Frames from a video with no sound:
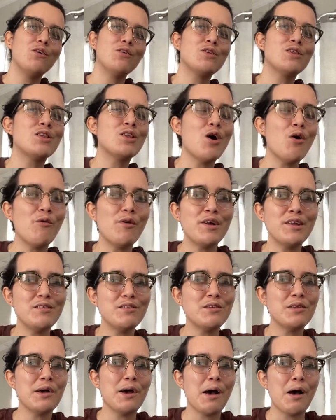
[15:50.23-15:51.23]
So
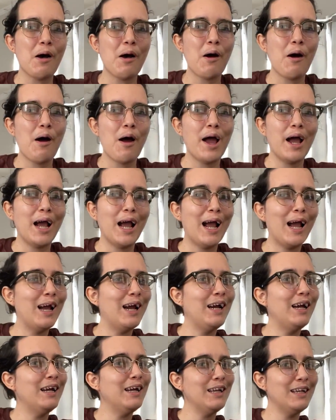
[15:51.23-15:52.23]
it's a
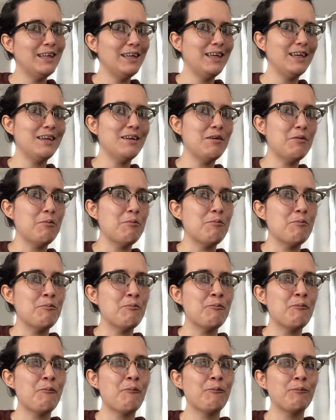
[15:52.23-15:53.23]
alien
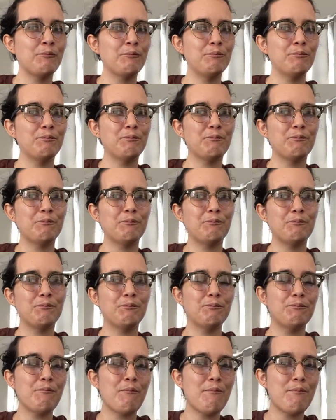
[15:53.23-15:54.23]

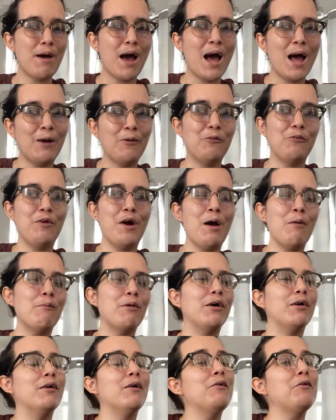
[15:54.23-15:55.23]

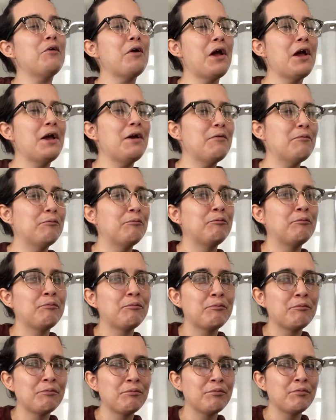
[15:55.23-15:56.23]
panorama. Okay.
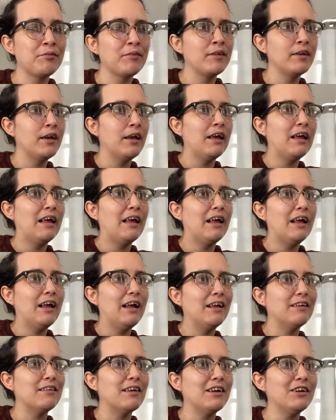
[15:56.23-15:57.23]

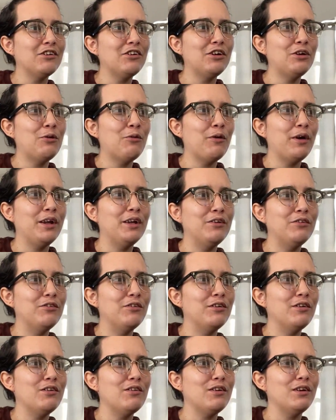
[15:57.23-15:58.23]
That's actually quite
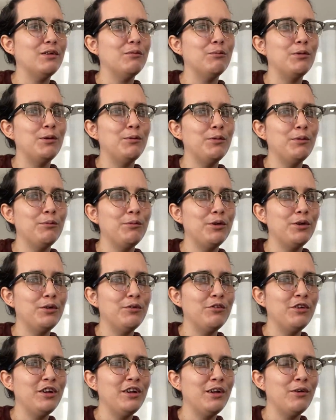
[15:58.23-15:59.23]
interesting. Maybe I'm
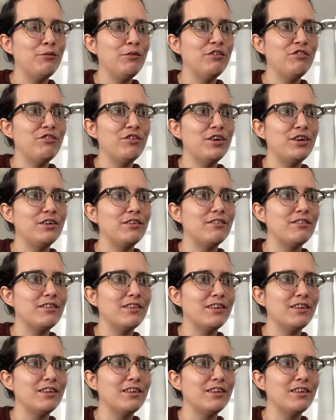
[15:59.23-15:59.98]
gonna read that one first.